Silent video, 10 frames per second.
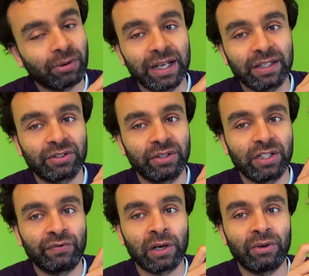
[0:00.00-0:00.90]
price to
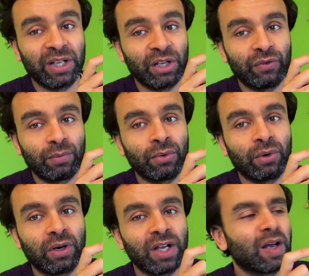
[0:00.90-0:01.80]
this variant even
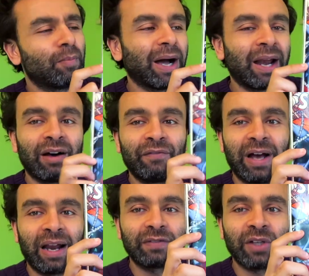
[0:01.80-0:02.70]
more. But I
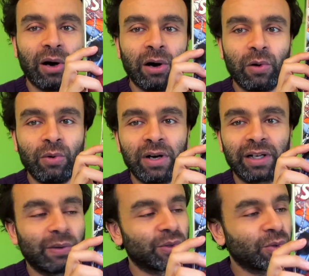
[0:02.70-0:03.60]
love it. I love the
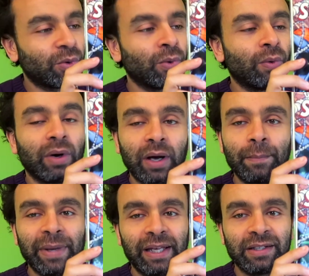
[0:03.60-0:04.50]
artwork. It was cool,
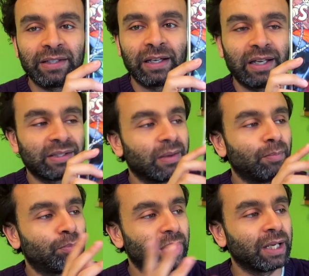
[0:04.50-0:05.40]
amazing. It's
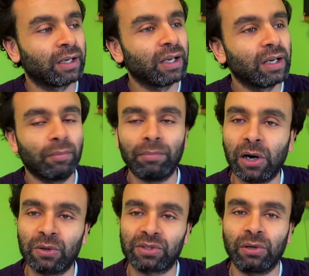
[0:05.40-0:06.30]
a big
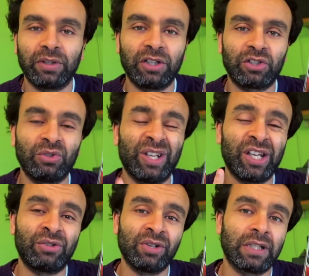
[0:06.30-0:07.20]
milestone
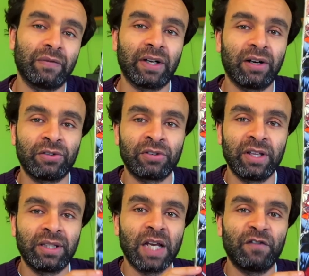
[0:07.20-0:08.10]
issue
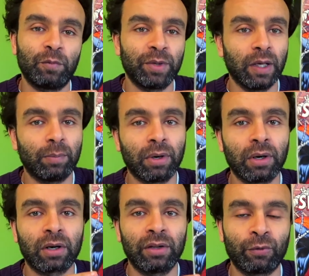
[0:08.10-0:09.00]
700, the death of Peter
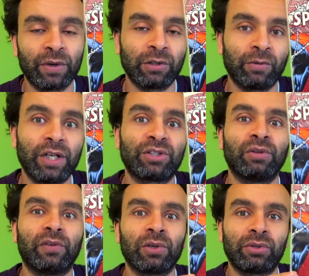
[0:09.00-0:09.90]
Parker, the
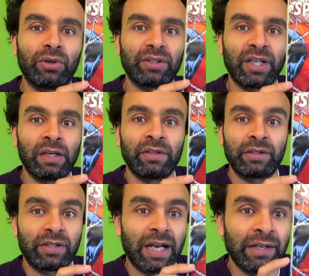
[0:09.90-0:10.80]
resurrection of Otto
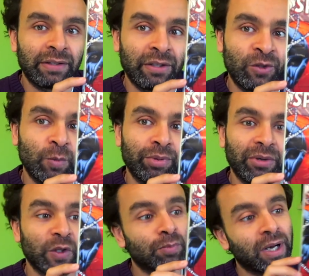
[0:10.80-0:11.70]
Octavius as the
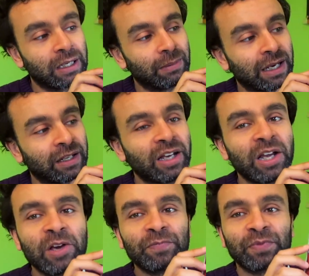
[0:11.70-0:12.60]
superior Spider-Man.